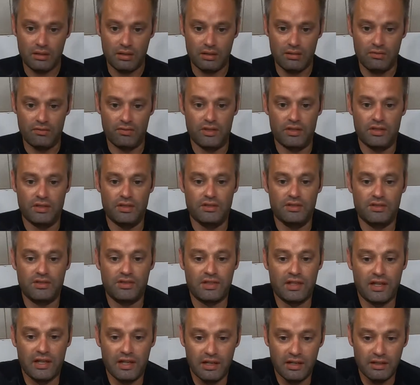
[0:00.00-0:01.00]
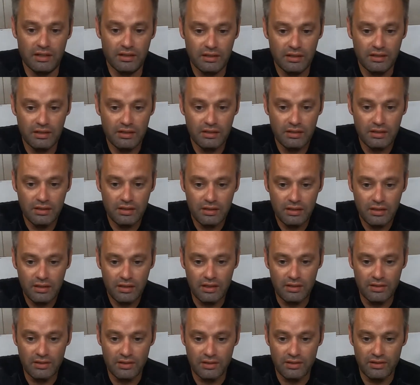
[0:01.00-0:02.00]
of the inside.
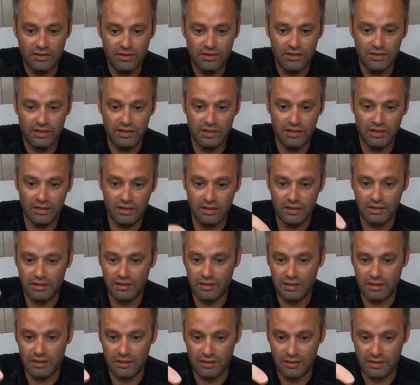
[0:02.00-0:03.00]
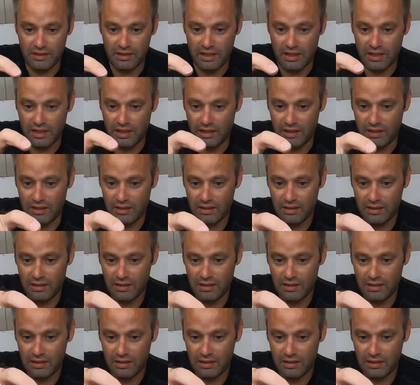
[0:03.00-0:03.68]
As you can see, it's got